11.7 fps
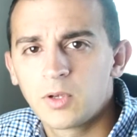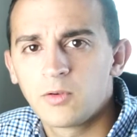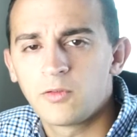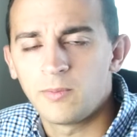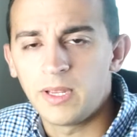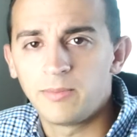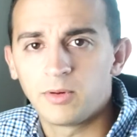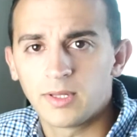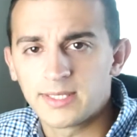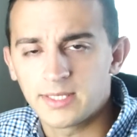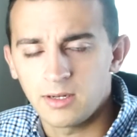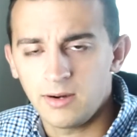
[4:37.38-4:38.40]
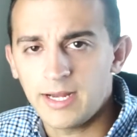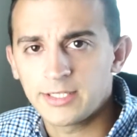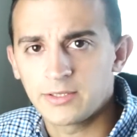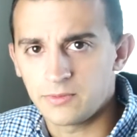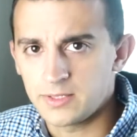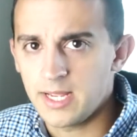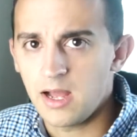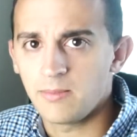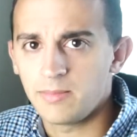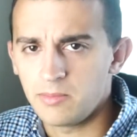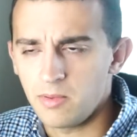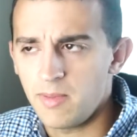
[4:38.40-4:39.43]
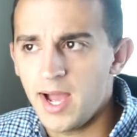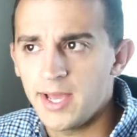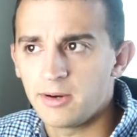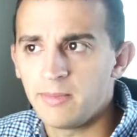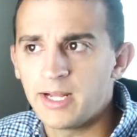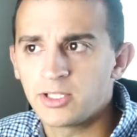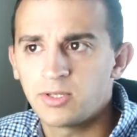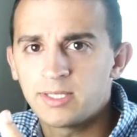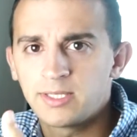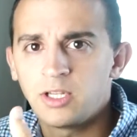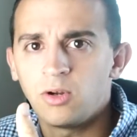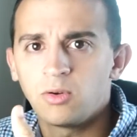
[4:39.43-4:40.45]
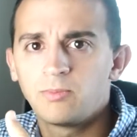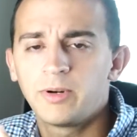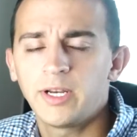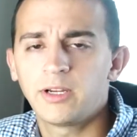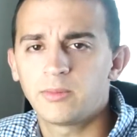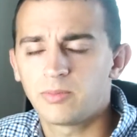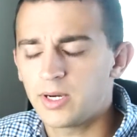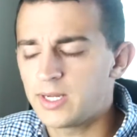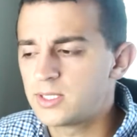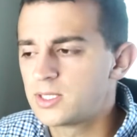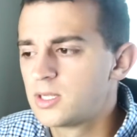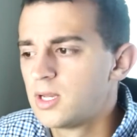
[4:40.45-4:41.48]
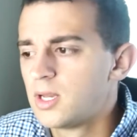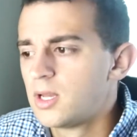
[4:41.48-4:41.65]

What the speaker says: for people listing their houses for sale and people buying them at. So that's pretty good price.